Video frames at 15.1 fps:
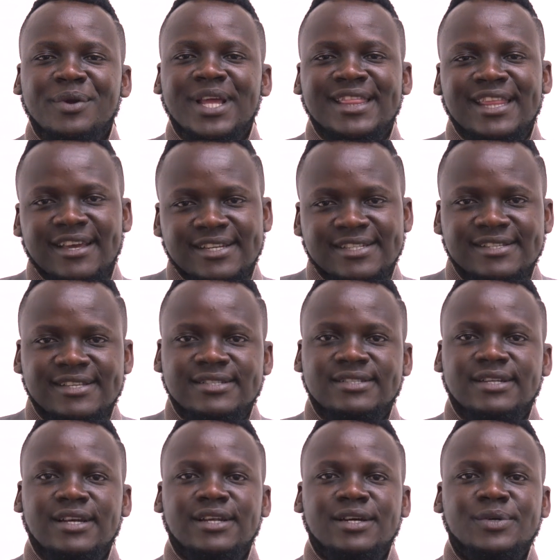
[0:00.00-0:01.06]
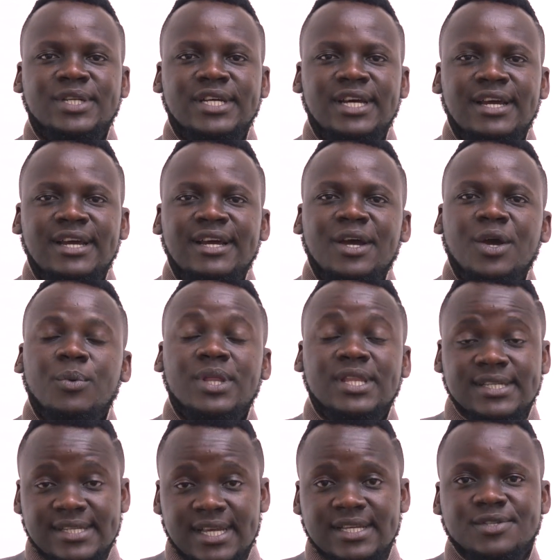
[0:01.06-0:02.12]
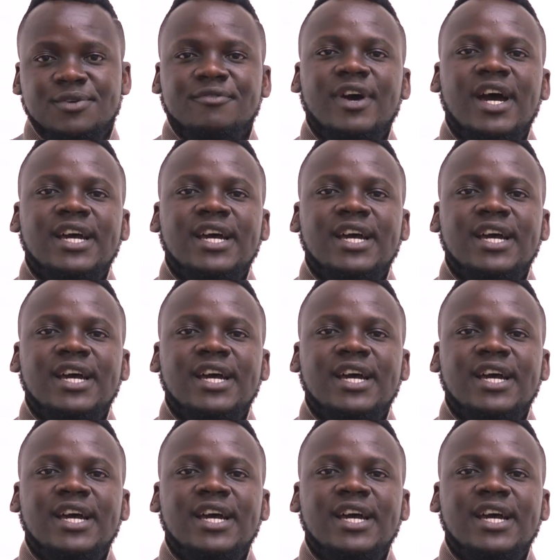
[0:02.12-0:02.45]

doing things that stand out with a sense of